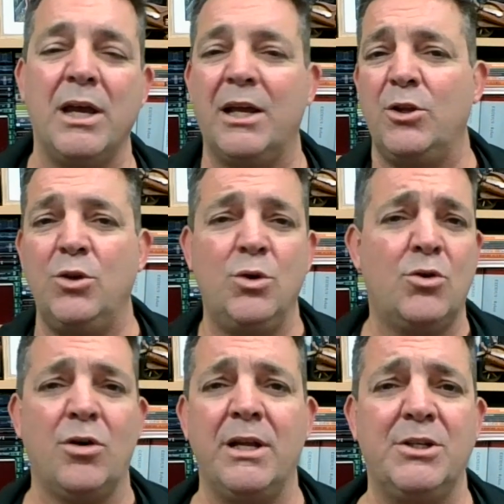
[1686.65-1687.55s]
are new
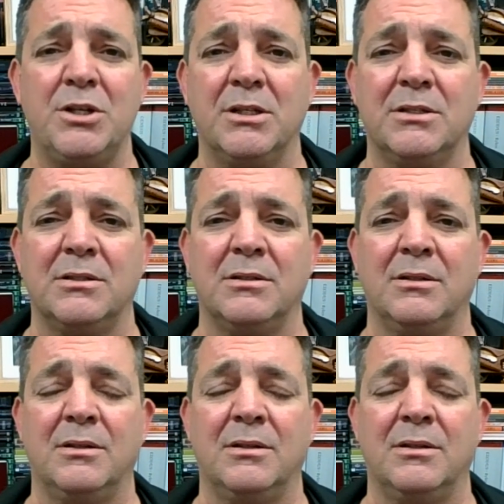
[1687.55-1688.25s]
creatures,